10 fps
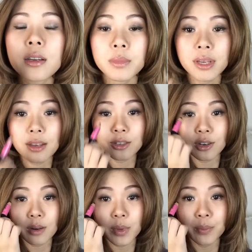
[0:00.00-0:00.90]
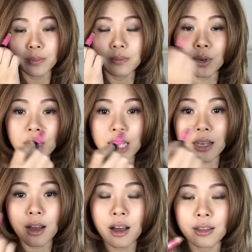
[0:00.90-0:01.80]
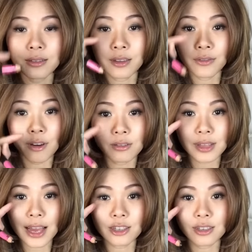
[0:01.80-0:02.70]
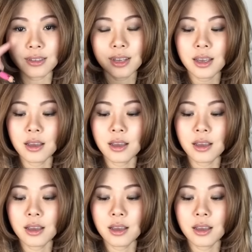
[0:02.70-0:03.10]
because you're going to be putting on the false lashes,